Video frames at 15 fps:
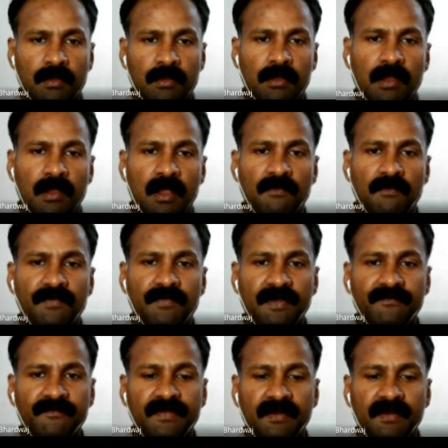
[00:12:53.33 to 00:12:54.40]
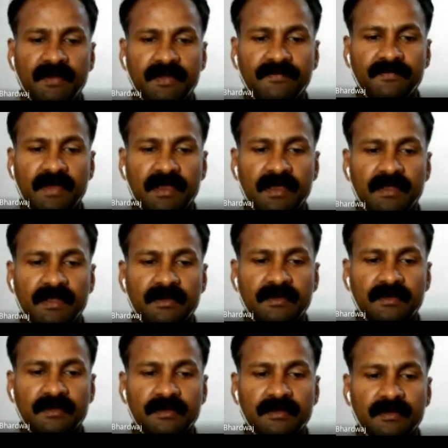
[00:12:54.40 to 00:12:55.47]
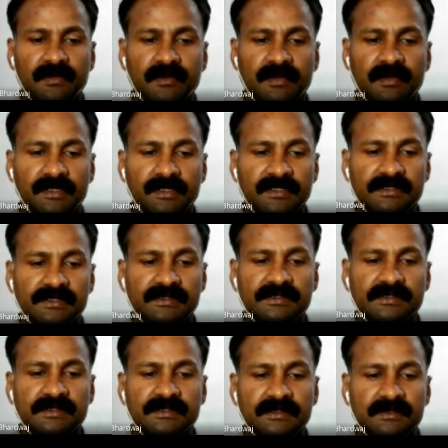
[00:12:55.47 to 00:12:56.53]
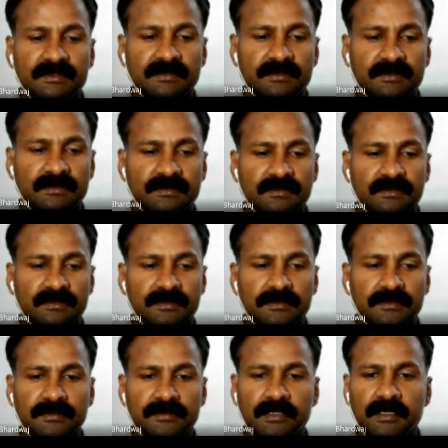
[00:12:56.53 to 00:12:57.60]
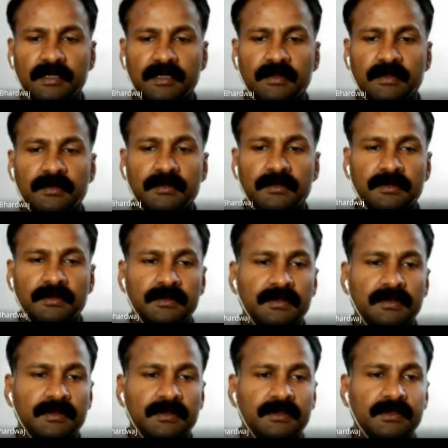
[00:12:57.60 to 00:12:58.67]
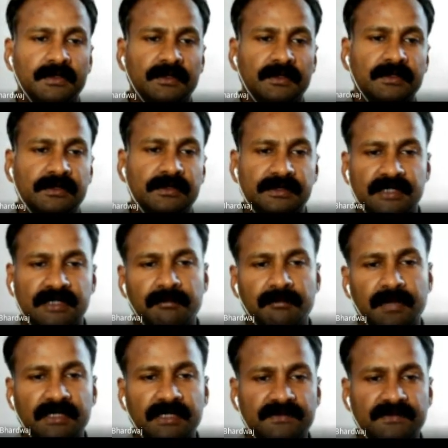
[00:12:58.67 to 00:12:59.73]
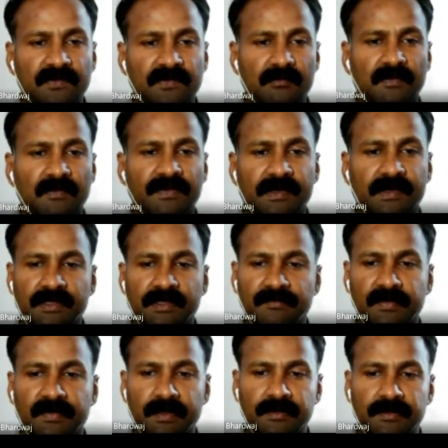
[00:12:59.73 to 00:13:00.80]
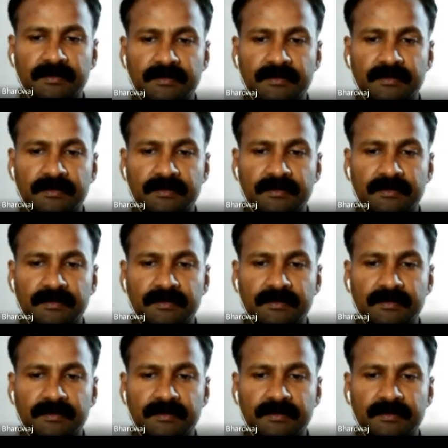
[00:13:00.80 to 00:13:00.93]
Half wave rectifier is the simplest form of the rectifier.